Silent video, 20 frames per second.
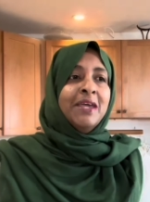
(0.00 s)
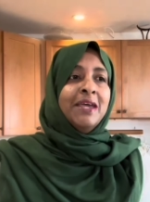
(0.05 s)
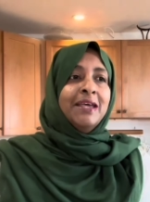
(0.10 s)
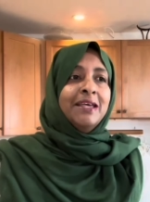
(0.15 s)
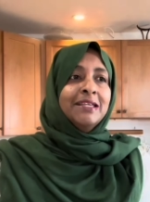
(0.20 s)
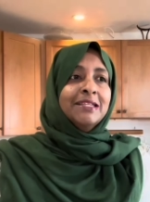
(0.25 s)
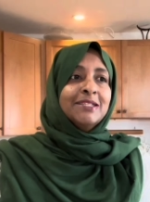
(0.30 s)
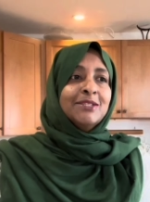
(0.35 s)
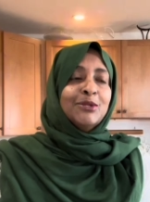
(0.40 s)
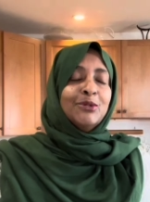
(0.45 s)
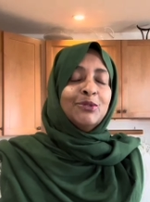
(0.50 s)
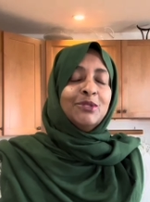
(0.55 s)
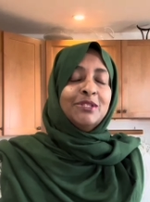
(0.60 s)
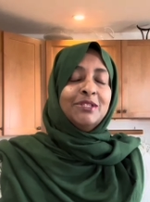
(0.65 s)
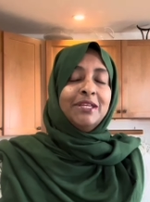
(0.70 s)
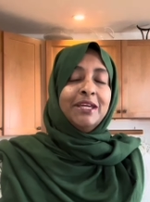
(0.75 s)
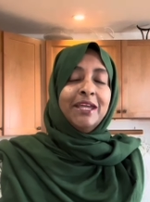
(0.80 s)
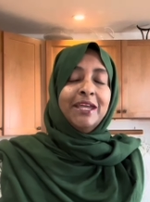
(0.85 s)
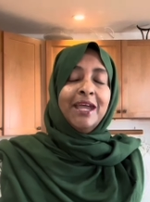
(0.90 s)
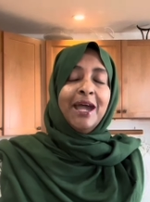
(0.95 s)
So
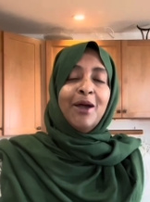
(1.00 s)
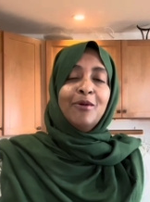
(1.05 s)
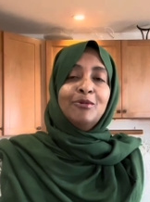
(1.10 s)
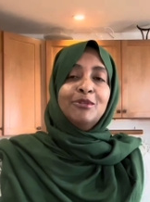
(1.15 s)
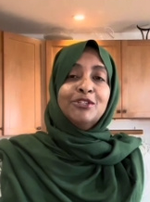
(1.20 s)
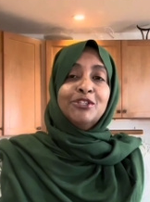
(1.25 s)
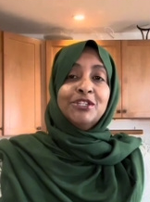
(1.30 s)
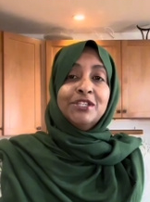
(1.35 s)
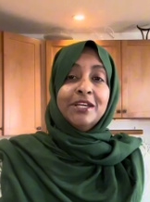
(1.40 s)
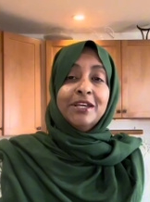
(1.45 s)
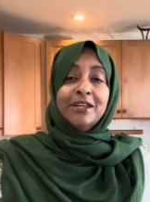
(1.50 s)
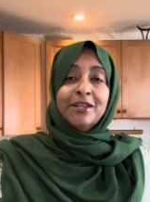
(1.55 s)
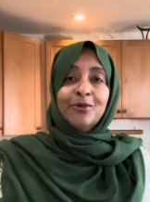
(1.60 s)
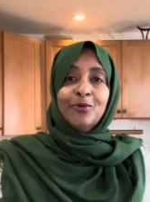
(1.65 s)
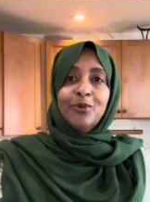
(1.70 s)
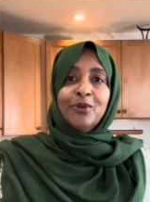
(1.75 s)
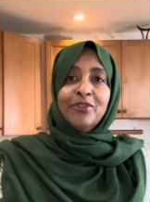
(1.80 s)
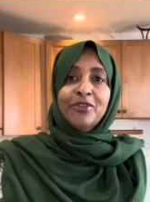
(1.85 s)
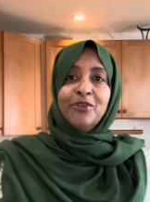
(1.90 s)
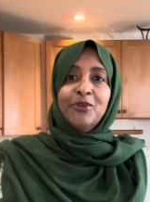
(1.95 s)
today I will share it
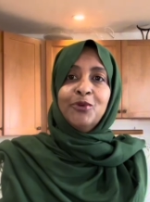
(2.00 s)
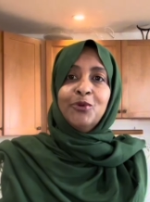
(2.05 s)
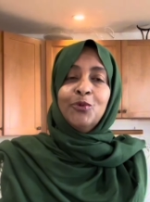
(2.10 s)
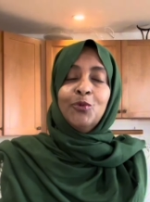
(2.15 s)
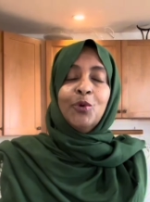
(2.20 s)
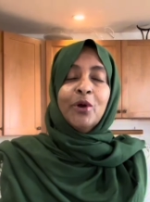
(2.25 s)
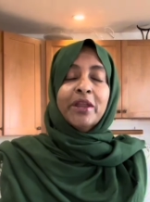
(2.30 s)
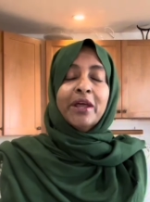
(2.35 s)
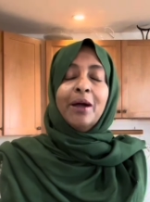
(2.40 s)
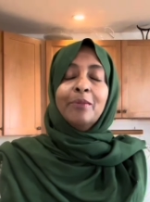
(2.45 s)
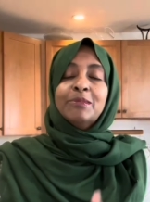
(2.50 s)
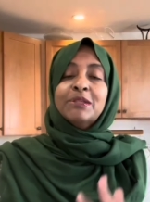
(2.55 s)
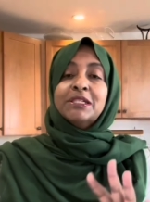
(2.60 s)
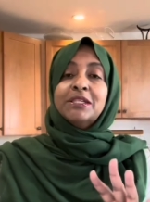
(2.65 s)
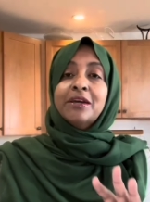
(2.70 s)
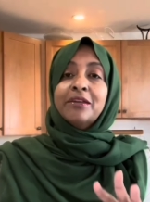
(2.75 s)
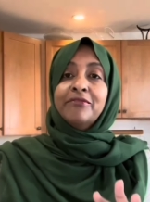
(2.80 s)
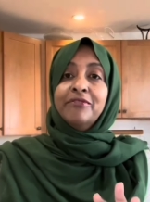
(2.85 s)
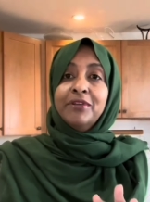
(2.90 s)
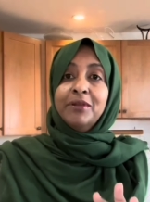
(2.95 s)
with you what I'm
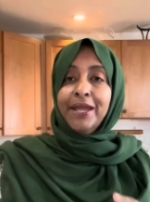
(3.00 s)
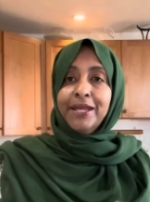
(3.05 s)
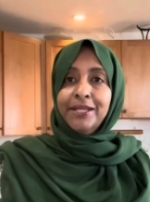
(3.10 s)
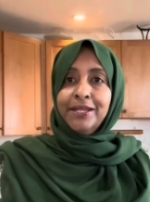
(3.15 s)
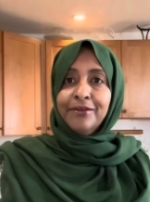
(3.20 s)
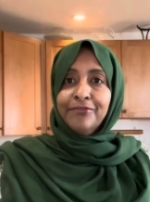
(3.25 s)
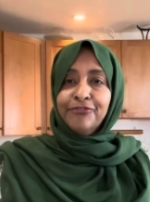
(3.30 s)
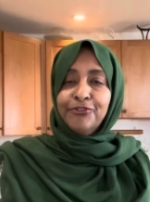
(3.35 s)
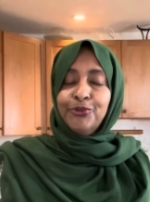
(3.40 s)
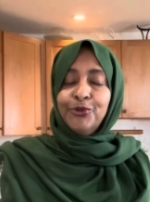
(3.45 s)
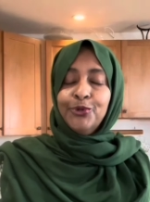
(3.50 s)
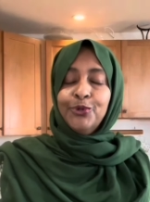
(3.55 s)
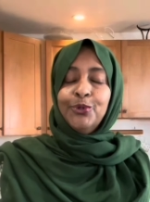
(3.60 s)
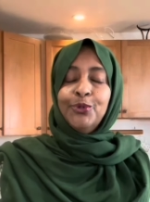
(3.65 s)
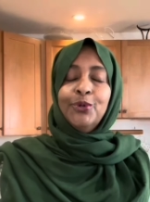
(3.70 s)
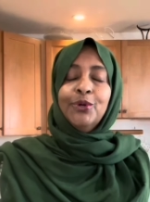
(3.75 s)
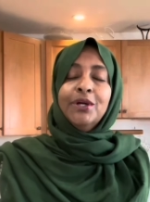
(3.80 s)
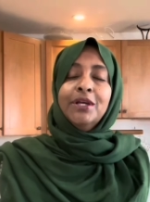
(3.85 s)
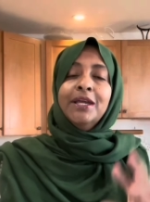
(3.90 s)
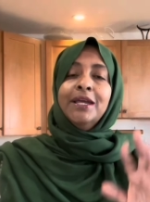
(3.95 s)
serving. My
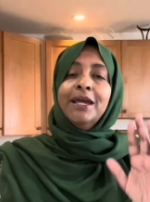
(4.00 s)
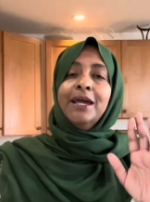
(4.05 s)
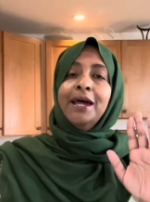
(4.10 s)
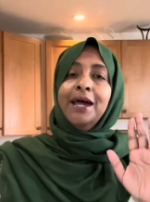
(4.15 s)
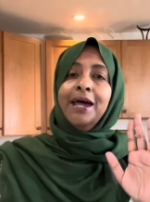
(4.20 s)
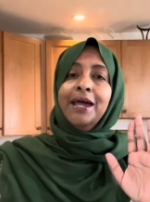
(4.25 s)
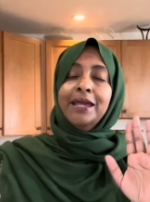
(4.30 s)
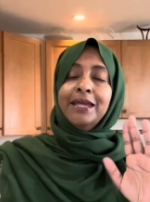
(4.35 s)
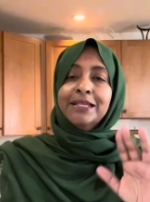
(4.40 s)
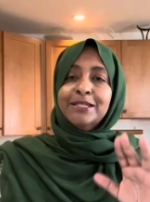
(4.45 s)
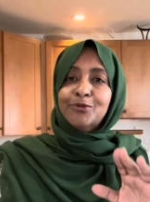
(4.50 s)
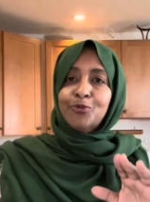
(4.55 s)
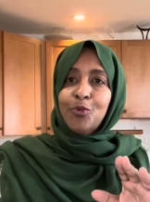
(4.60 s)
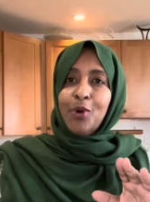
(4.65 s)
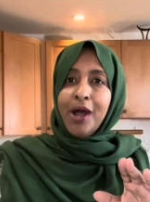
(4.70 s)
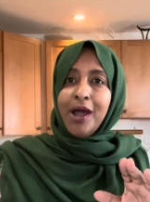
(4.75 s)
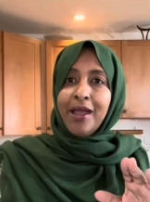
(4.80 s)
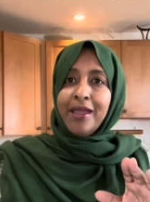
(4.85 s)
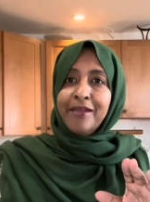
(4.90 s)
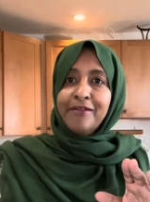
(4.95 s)
nephew, his
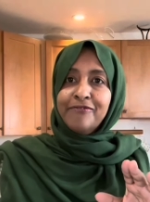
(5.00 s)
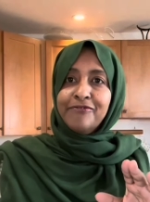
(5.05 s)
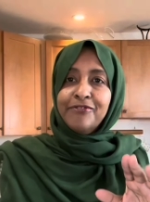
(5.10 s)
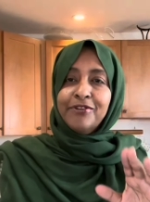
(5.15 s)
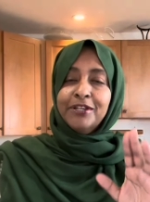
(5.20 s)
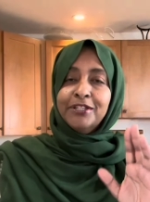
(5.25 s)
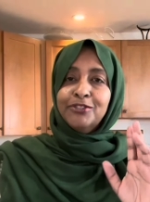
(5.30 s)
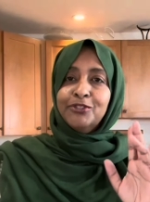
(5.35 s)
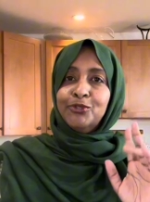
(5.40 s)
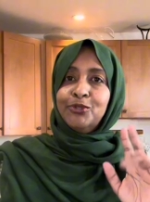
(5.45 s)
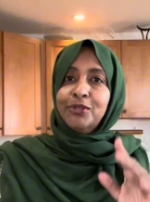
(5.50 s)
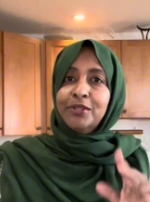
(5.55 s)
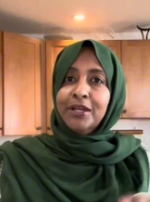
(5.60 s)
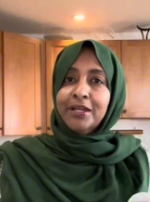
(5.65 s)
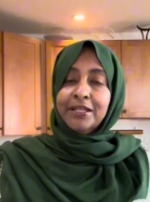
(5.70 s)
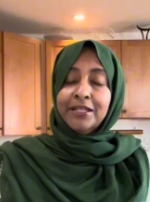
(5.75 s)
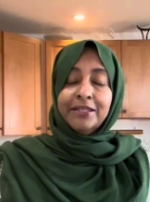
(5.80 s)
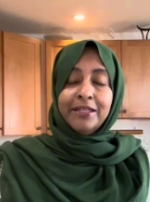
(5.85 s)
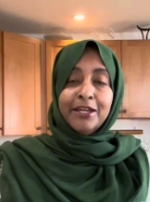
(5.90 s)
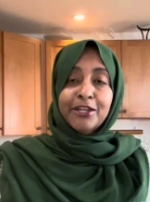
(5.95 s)
wife,
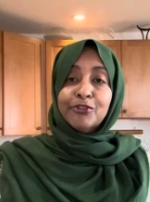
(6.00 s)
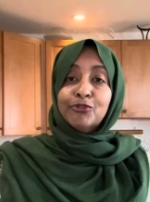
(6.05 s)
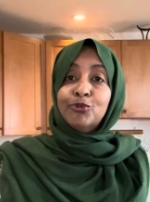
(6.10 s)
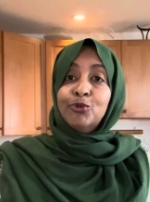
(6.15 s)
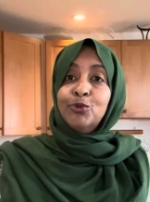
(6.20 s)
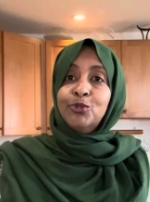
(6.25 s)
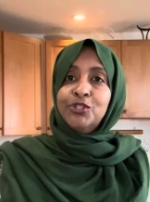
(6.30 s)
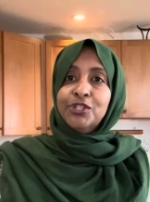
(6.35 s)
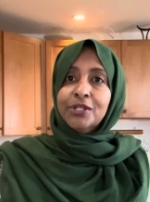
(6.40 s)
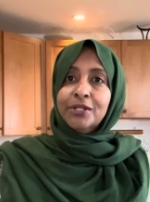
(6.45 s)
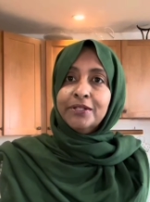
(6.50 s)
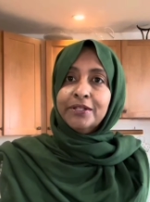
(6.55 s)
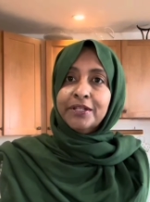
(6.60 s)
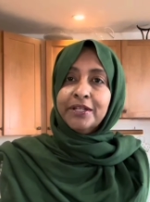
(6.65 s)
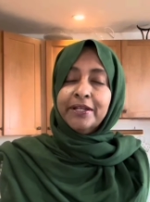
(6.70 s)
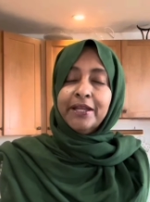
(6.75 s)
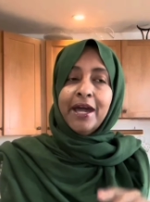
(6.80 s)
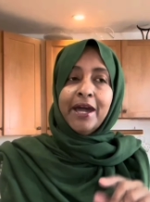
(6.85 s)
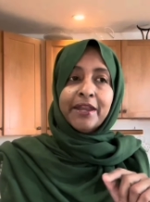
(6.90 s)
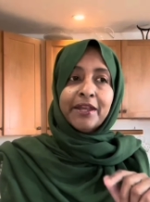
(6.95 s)
and their two
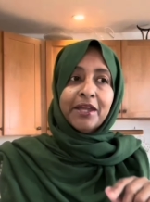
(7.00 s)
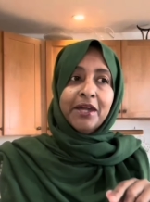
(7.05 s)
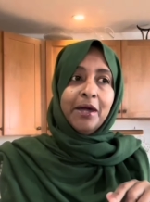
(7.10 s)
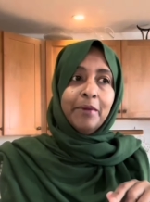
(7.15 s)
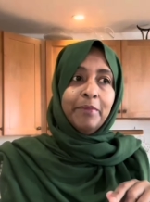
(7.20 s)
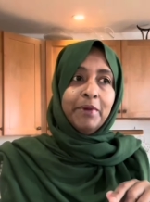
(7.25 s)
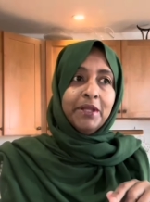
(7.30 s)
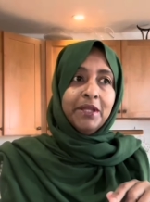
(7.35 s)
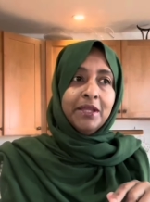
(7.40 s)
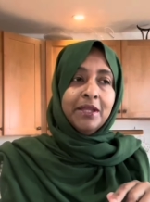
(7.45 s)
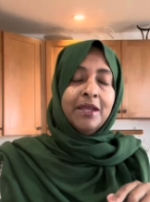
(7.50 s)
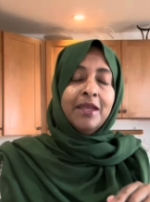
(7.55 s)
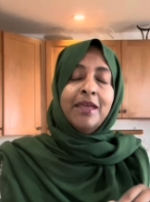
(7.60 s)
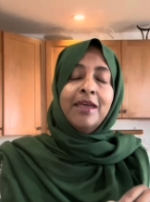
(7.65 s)
children are coming.